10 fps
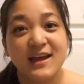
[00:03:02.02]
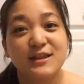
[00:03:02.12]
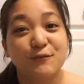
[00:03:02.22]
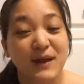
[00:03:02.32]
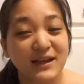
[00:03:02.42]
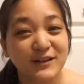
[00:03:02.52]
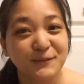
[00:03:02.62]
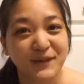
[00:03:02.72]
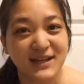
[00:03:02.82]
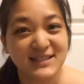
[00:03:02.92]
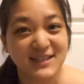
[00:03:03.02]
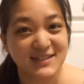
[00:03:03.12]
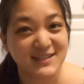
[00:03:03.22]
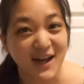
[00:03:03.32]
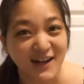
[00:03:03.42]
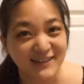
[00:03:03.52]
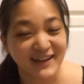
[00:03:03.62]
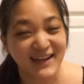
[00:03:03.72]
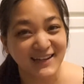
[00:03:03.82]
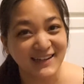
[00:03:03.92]
The regular price at
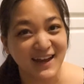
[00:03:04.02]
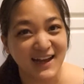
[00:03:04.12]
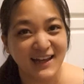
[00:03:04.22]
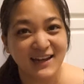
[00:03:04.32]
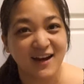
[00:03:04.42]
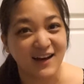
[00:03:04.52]
$1.89